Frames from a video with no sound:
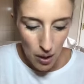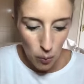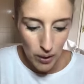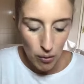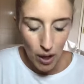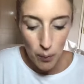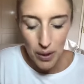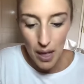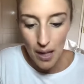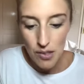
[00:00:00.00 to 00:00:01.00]
We
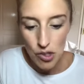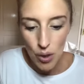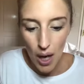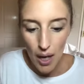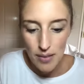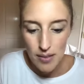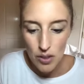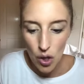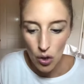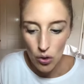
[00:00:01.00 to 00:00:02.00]
kind of try to
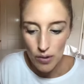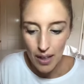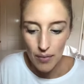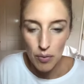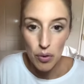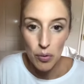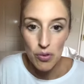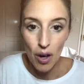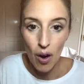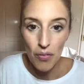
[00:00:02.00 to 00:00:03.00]
not go down the route
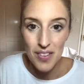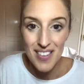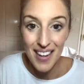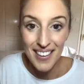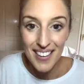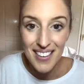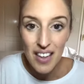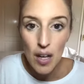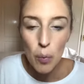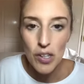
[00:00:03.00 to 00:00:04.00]
of selling.
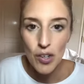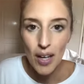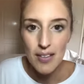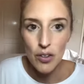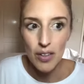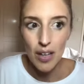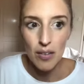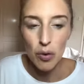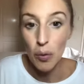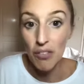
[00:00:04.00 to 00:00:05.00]
We try to go down the
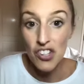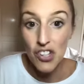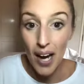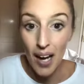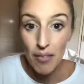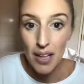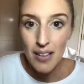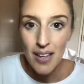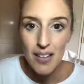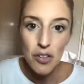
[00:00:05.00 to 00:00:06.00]
route of sharing.
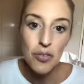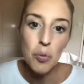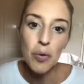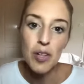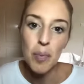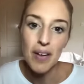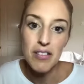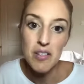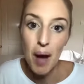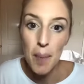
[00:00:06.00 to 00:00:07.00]
So if you're worried about
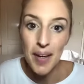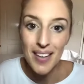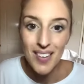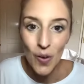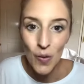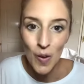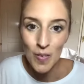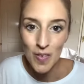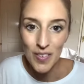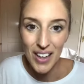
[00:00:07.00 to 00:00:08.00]
spamming all over
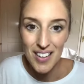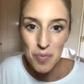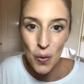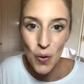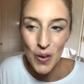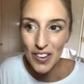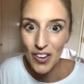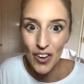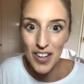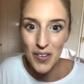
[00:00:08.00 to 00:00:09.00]
Facebook and
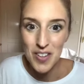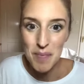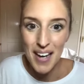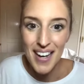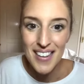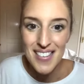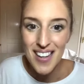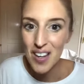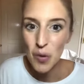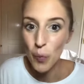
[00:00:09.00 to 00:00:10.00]
annoying all your mates,
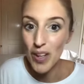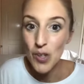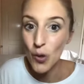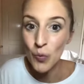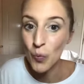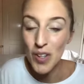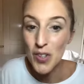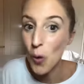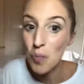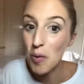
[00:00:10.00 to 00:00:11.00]
we
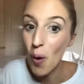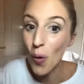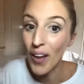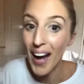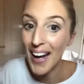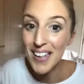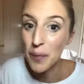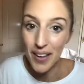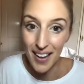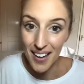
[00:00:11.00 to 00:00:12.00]
don't promote that
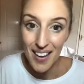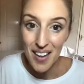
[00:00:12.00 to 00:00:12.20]
anyway.